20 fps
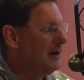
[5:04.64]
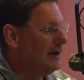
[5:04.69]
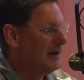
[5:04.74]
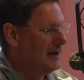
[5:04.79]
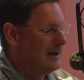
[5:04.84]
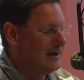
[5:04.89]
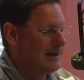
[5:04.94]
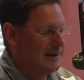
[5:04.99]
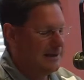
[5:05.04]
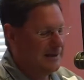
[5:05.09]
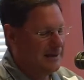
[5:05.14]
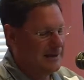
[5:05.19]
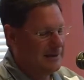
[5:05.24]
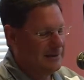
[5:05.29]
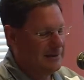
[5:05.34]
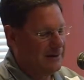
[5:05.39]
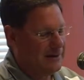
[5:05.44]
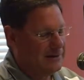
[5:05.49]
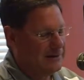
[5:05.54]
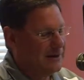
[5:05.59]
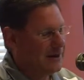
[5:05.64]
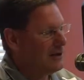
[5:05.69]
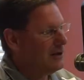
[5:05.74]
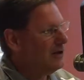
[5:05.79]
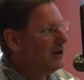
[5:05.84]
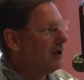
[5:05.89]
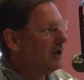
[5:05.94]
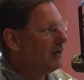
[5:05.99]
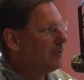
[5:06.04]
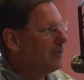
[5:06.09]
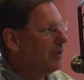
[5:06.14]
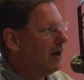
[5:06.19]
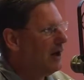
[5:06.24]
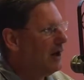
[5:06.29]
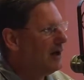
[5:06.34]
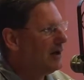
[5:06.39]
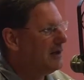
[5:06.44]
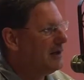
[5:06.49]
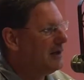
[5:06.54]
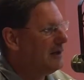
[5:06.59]
They take a lot of
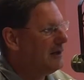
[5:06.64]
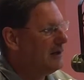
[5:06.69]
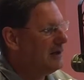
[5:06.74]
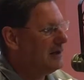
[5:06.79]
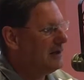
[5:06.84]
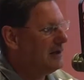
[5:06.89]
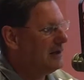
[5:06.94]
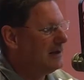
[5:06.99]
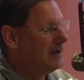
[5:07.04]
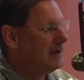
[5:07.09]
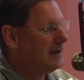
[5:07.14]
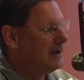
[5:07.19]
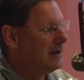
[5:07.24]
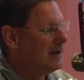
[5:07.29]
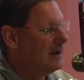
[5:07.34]
pride in it, and